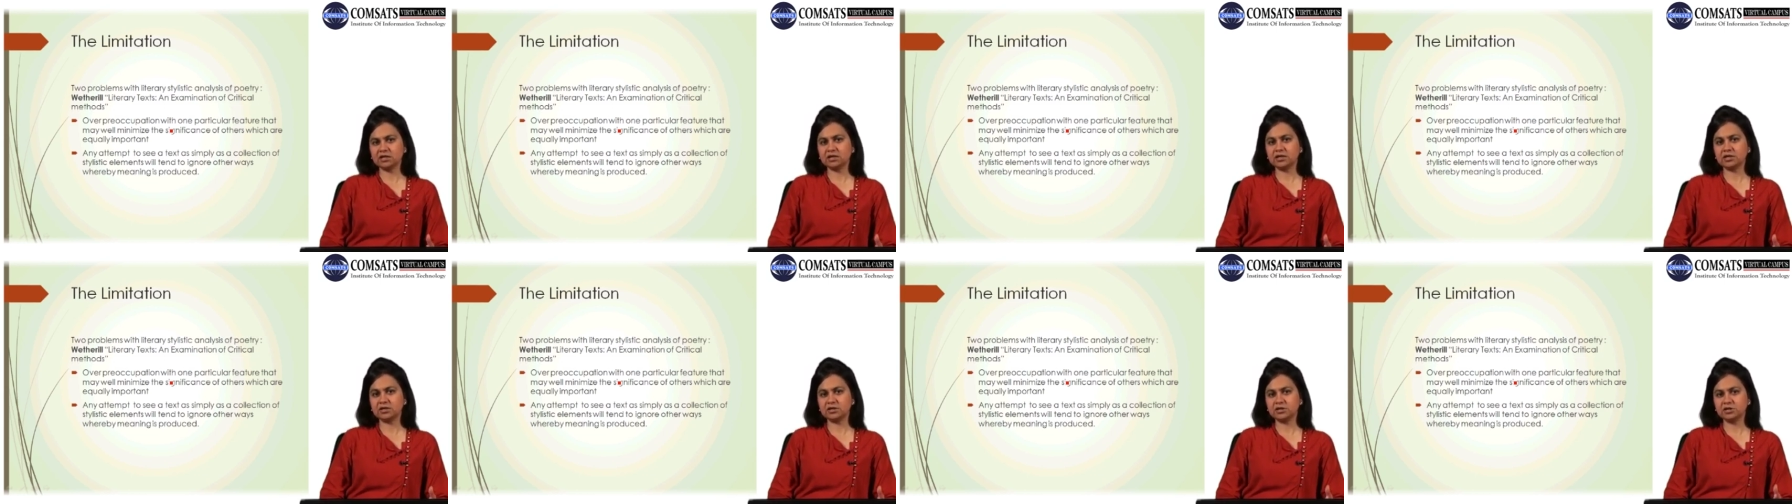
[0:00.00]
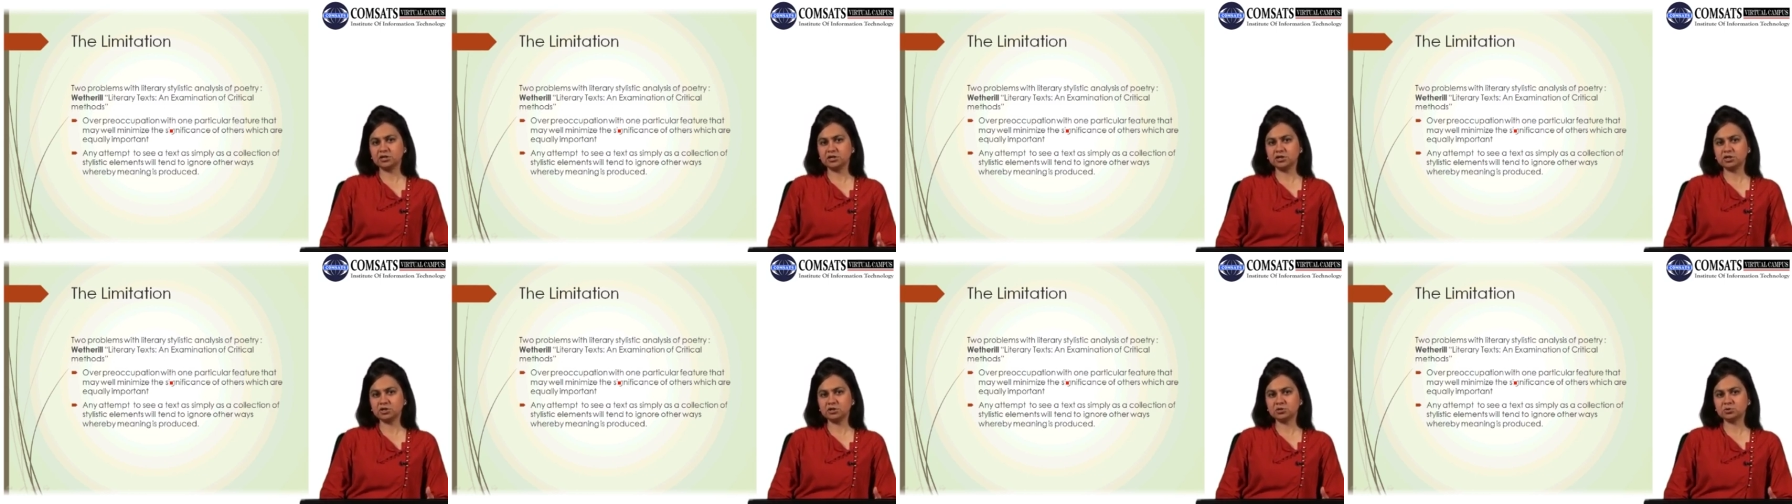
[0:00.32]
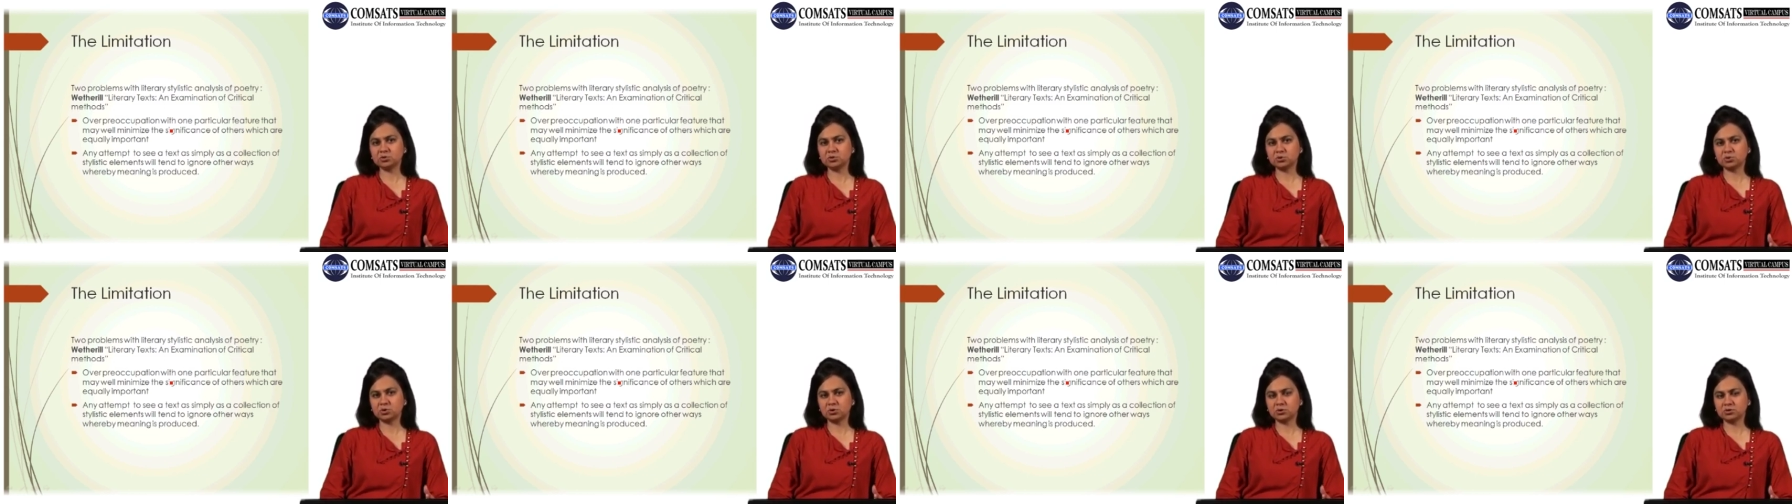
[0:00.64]
that he
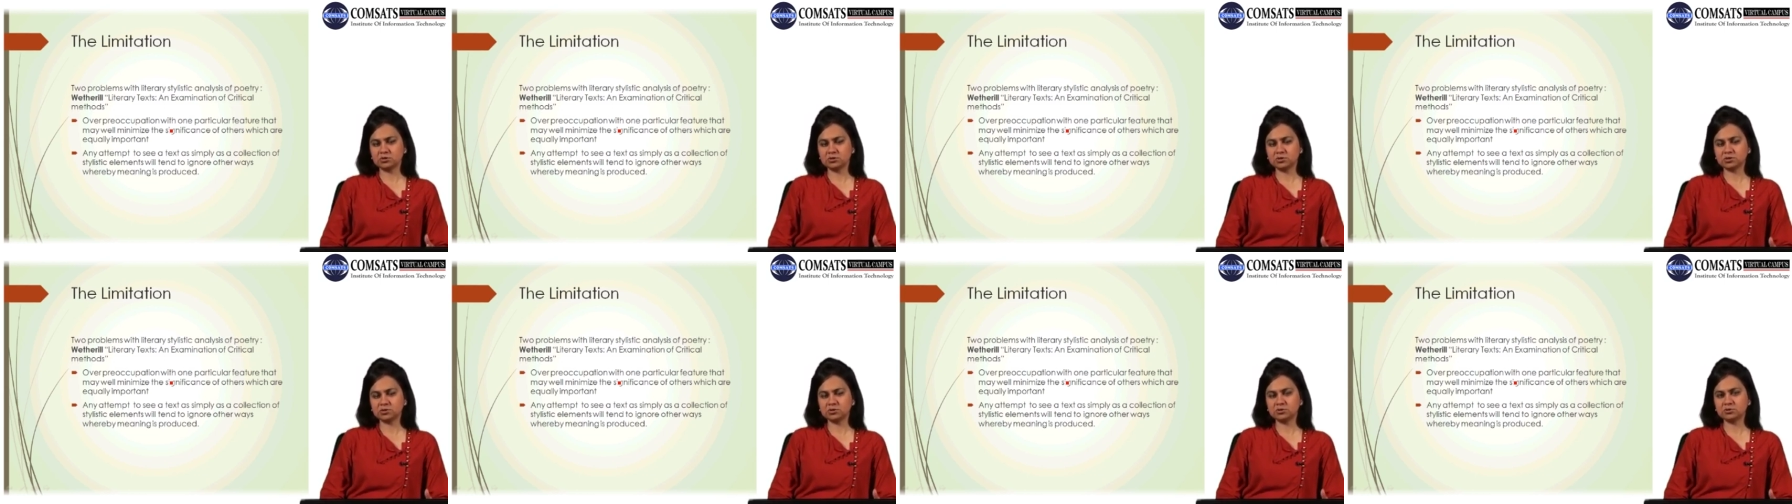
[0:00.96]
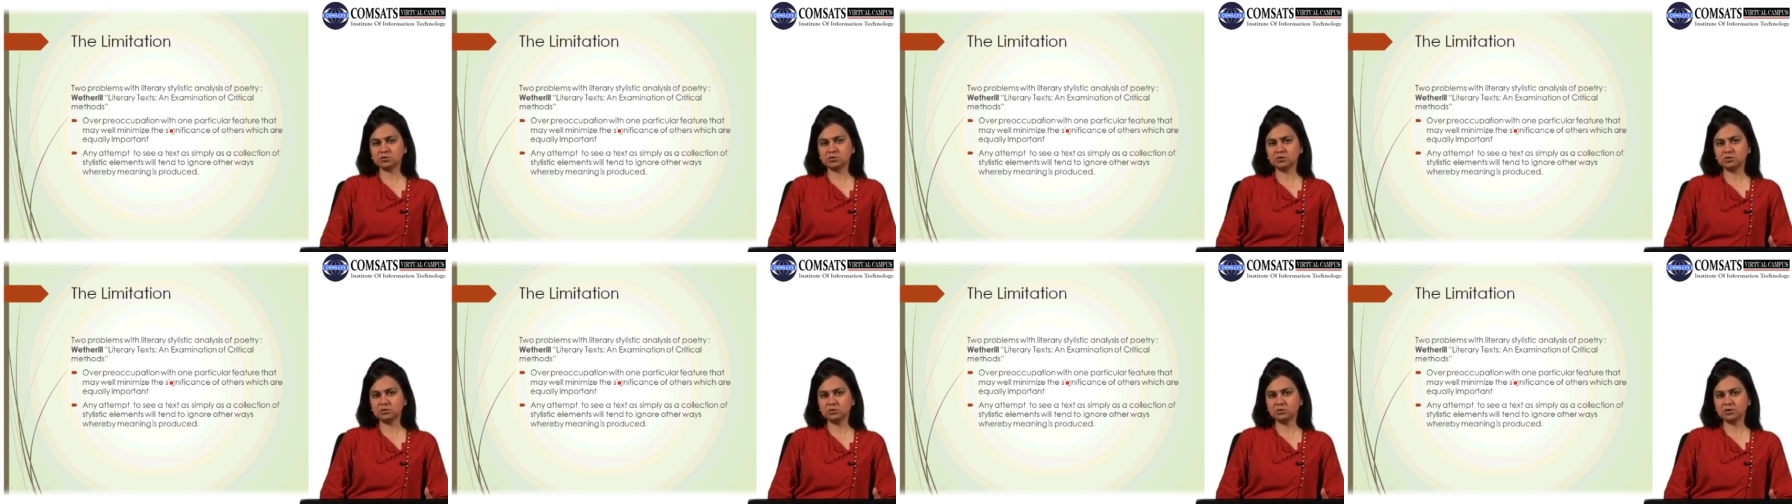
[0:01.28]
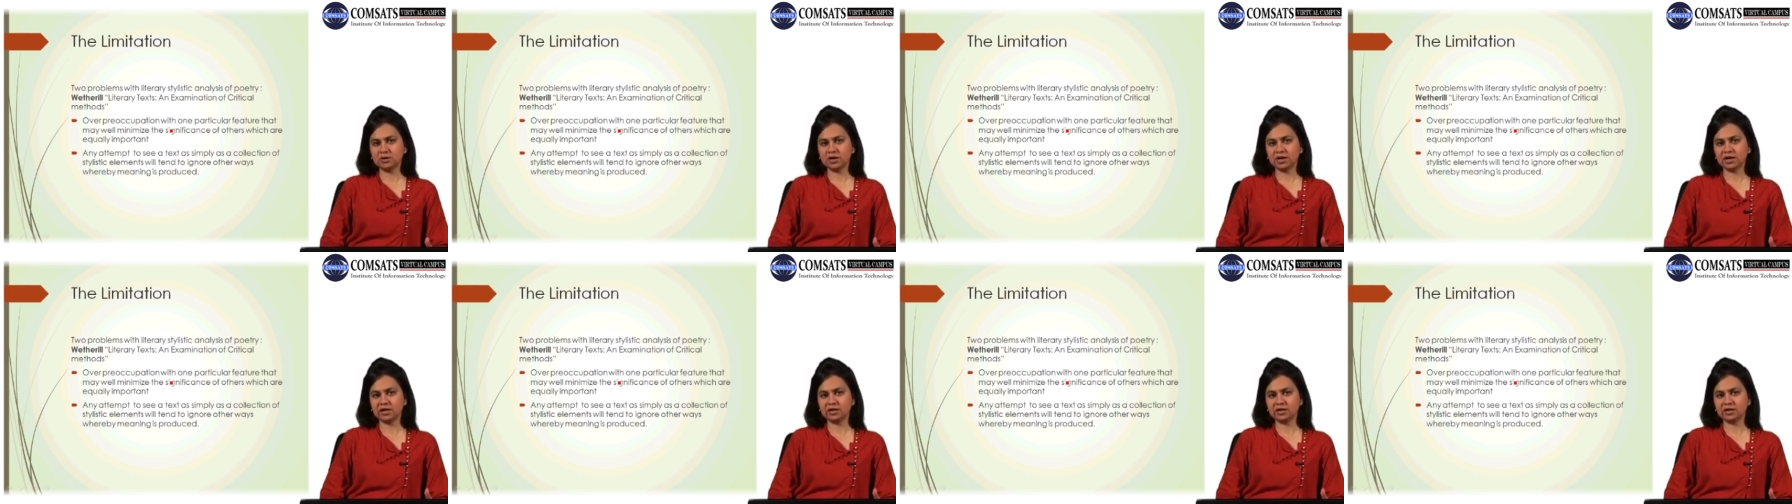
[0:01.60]
should also look